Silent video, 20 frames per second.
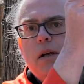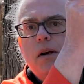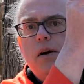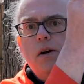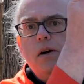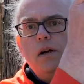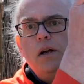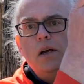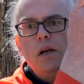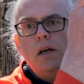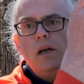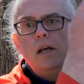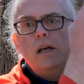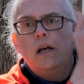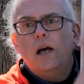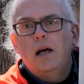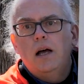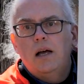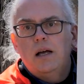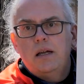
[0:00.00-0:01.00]
here,
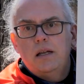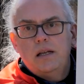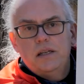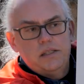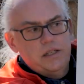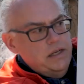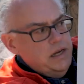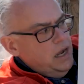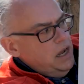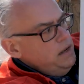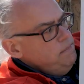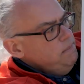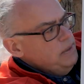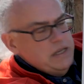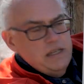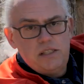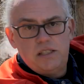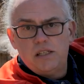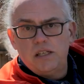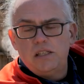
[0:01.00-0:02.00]
uh, is an
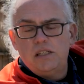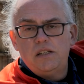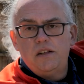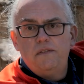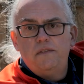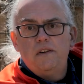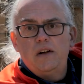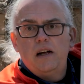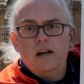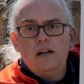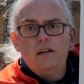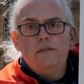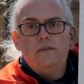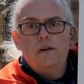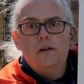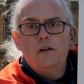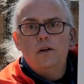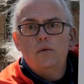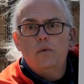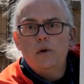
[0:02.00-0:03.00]
IP65
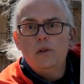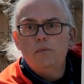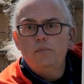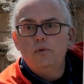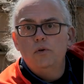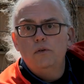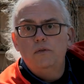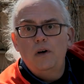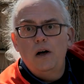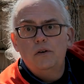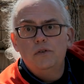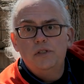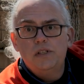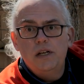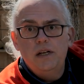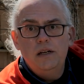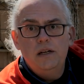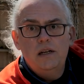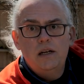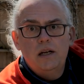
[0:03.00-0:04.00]
weatherproof
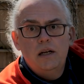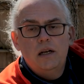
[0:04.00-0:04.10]
housing.